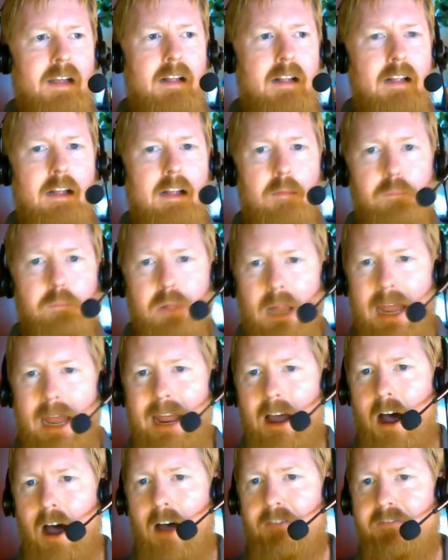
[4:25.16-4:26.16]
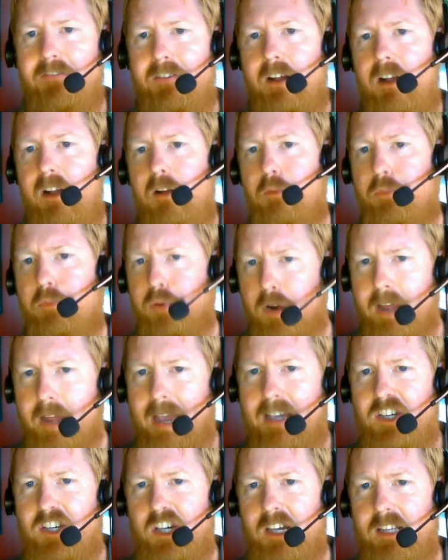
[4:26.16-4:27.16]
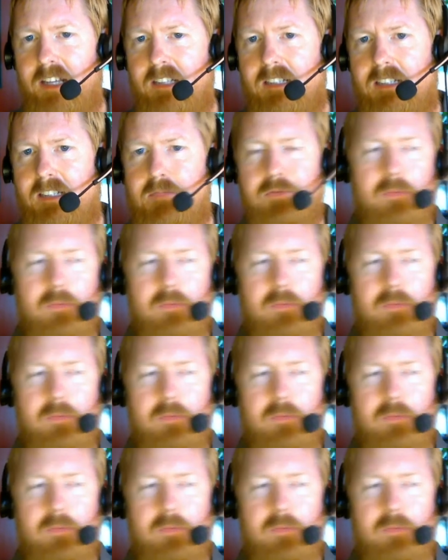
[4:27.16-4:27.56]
playoff predictions,